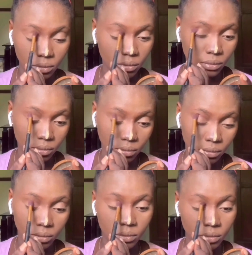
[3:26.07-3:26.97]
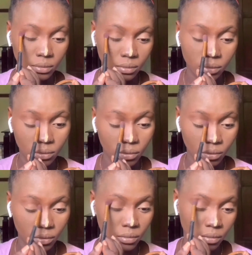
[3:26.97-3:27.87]
So I'm using a
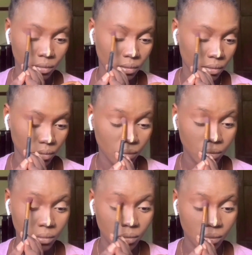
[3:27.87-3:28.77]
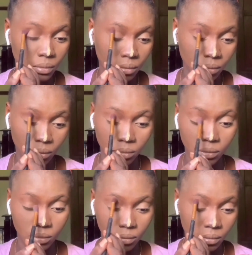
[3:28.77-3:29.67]
brown eyeshadow,
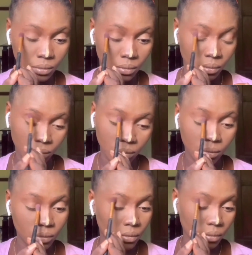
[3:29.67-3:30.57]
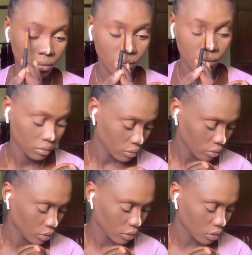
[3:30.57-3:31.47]
just blending it all over my
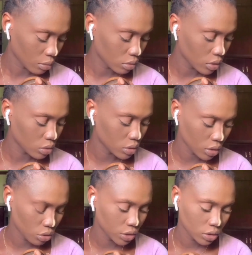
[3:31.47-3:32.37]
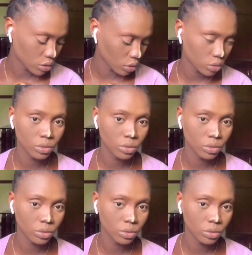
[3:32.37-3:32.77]
crease, blending.